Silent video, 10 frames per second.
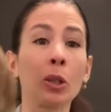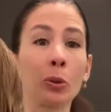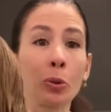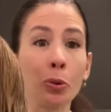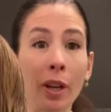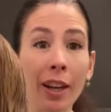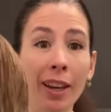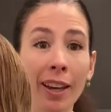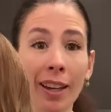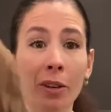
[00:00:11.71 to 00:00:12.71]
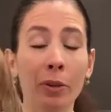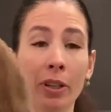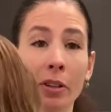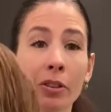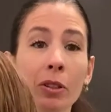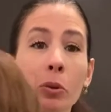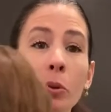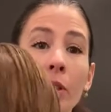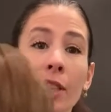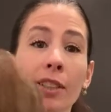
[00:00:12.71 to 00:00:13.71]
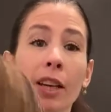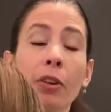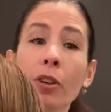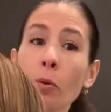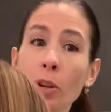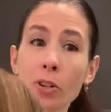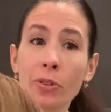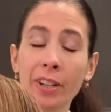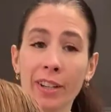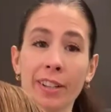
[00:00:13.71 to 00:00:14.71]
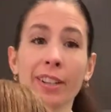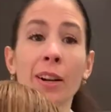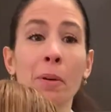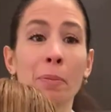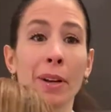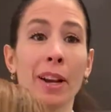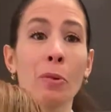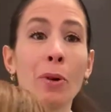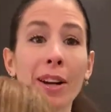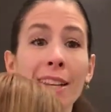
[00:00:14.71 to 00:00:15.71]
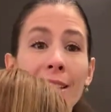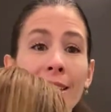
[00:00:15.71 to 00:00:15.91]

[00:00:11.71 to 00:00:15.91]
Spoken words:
Today what I'm gonna do is I'm gonna wash her hair, but I wanted